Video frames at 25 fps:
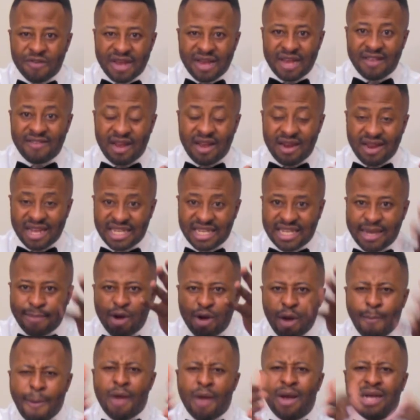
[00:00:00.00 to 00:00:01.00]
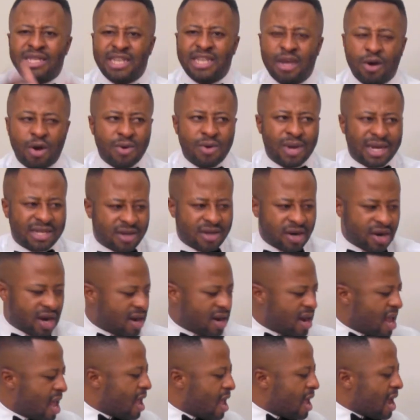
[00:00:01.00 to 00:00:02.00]
us in the same number you are seeing on your
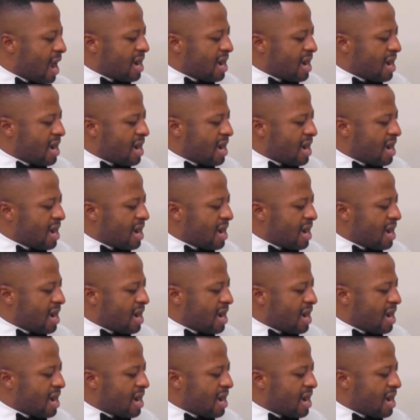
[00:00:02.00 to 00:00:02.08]
screen,